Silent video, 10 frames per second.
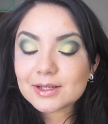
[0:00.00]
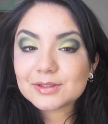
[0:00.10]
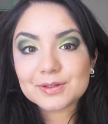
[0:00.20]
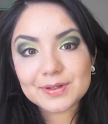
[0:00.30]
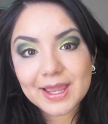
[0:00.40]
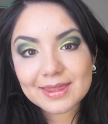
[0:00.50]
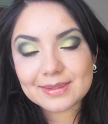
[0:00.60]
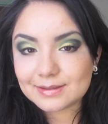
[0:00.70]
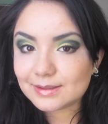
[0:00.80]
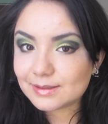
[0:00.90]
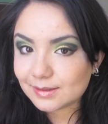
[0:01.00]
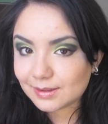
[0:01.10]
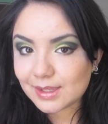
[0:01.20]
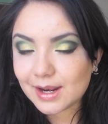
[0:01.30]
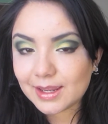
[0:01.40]
So yeah, this is the
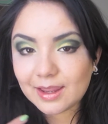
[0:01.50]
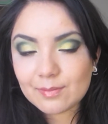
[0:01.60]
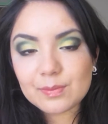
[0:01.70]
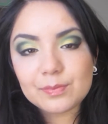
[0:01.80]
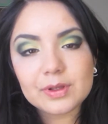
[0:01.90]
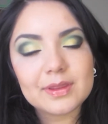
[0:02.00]
look that I came up with.